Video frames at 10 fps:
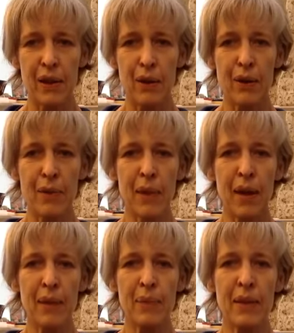Or it
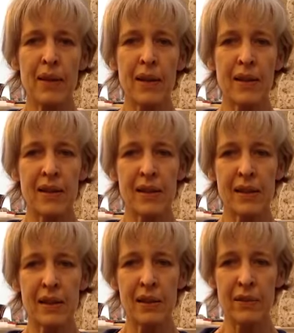might be that there's
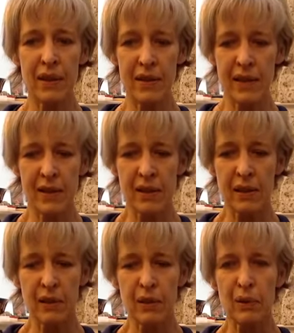still a very
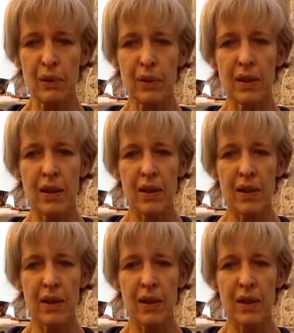subtle